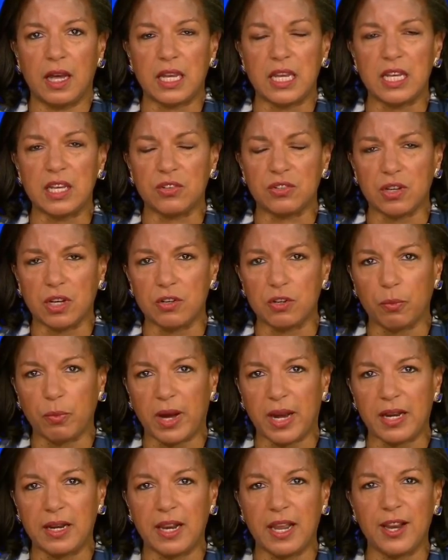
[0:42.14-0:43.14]
He has
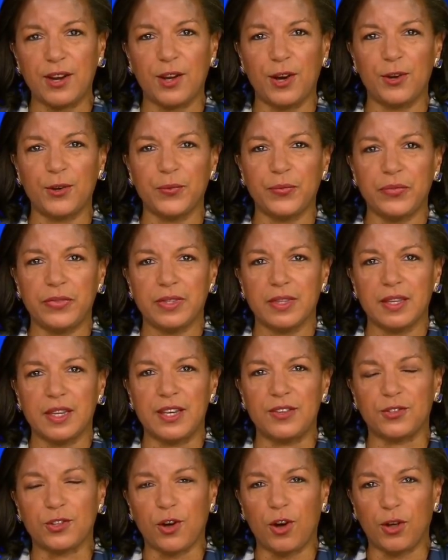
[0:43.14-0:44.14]
undermined NATO.
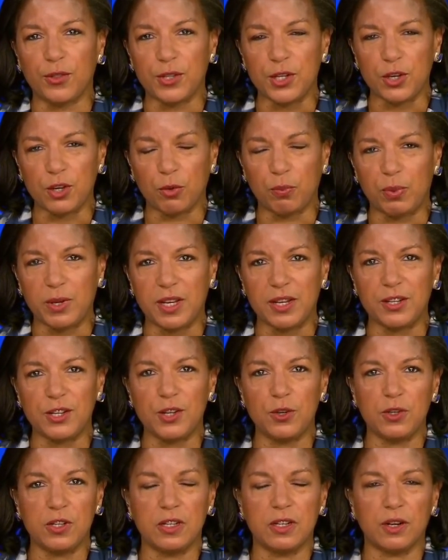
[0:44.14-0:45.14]
He's called the European
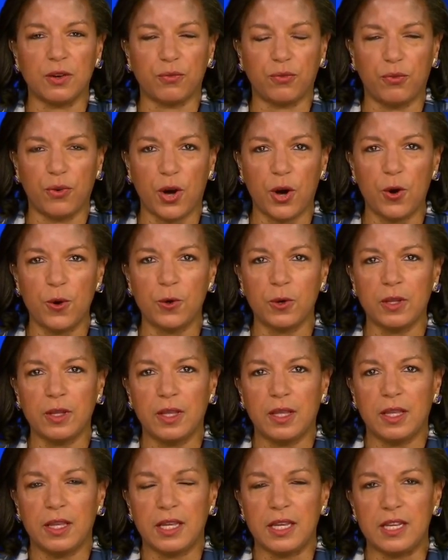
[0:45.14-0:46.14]
Union a foe.
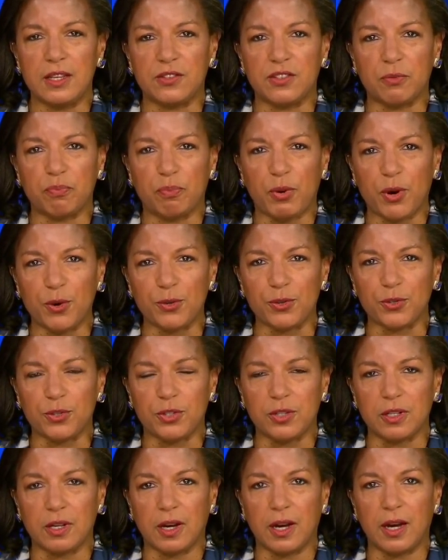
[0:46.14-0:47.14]
He's
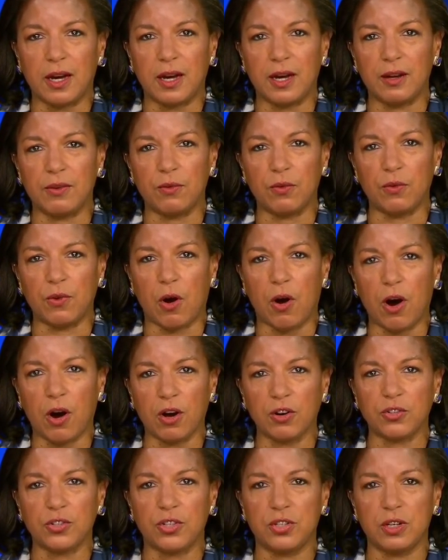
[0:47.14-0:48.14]
imposed
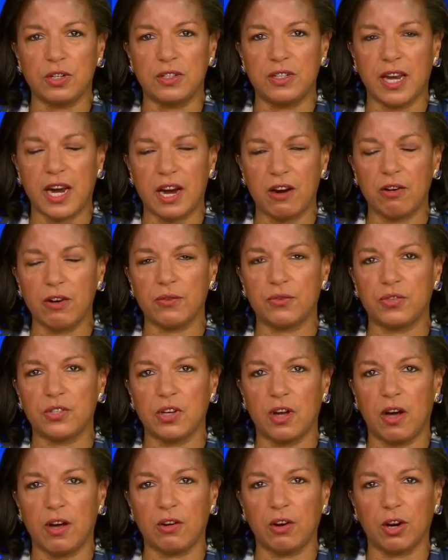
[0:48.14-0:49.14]
harsh
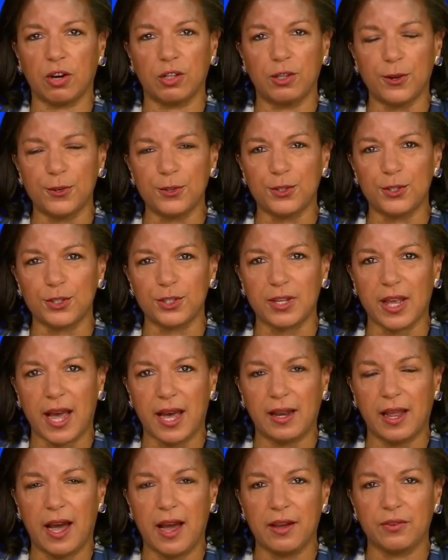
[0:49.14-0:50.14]
tariffs on our closest
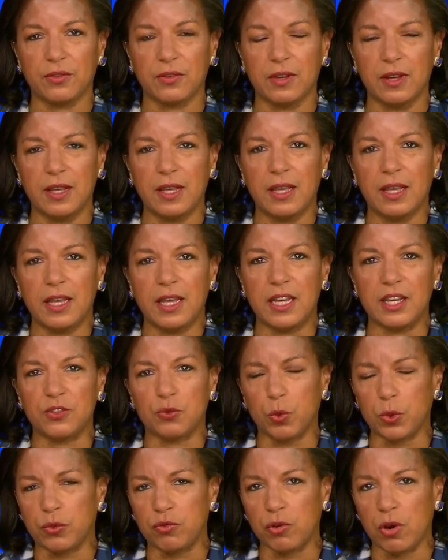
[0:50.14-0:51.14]
allies.
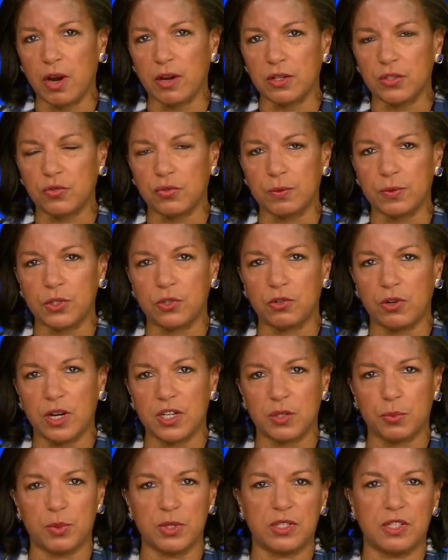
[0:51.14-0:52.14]
He's withdrawn us from the
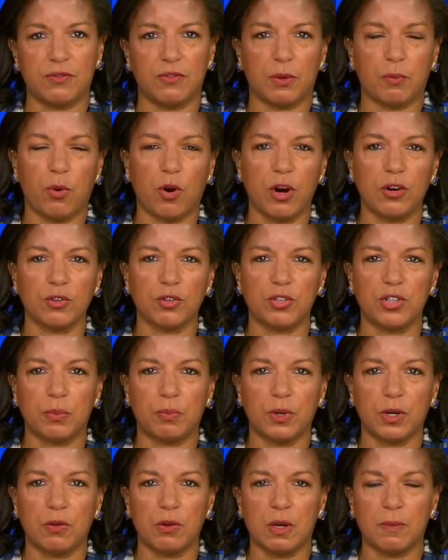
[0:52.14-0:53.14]
Trans-Pacific
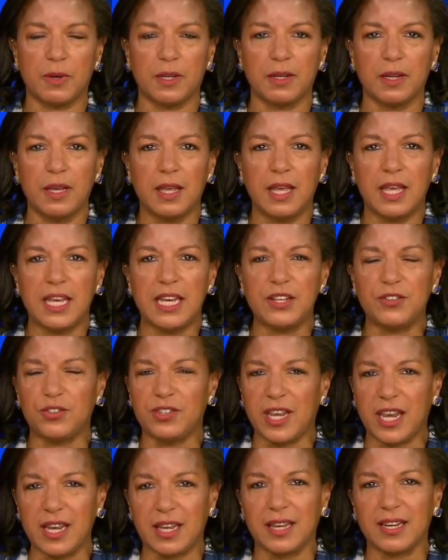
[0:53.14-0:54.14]
Partnership Agreement. He's
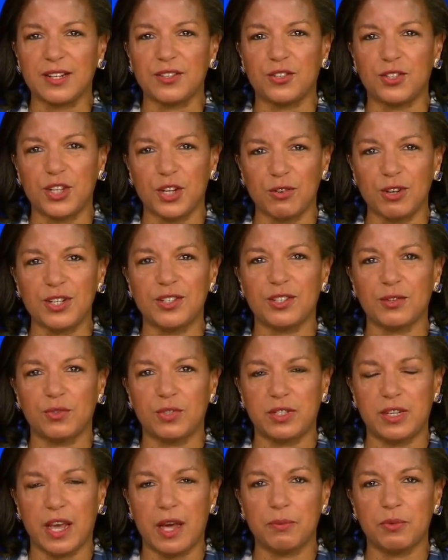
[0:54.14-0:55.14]
taken a series of
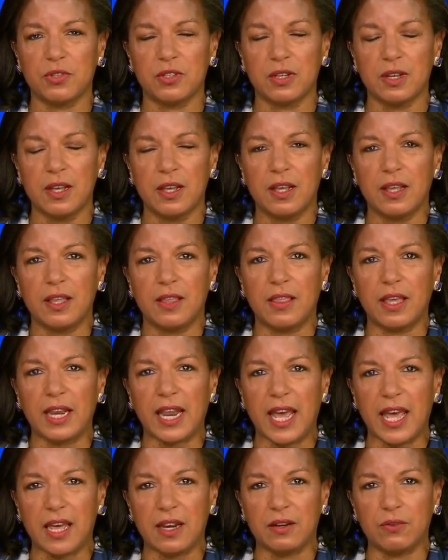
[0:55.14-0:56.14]
steps that,
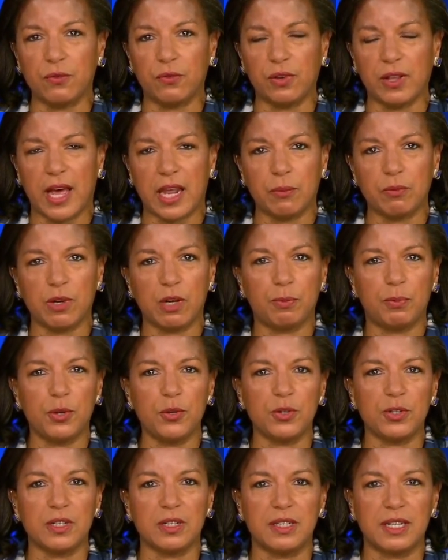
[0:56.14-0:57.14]
had Vladimir
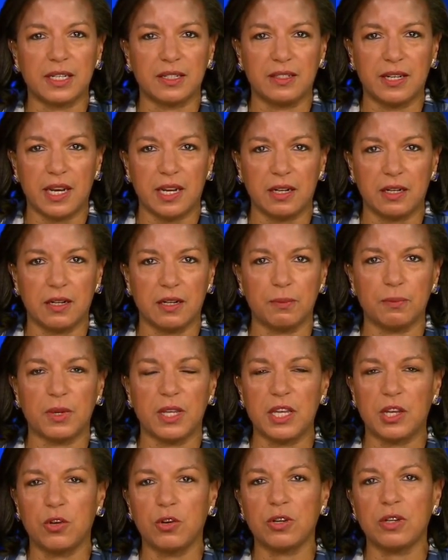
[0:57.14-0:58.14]
Putin dictated them,
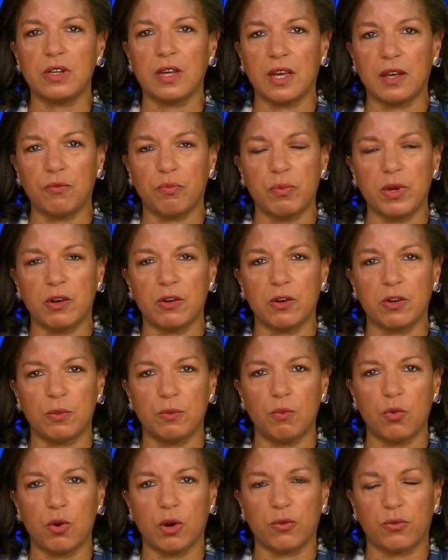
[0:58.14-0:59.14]
he couldn't have
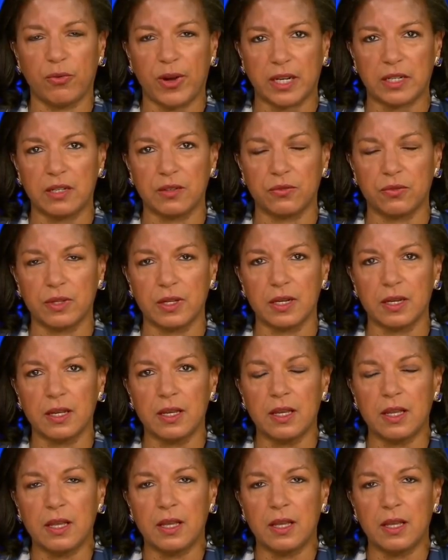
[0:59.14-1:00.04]
mirrored more effectively.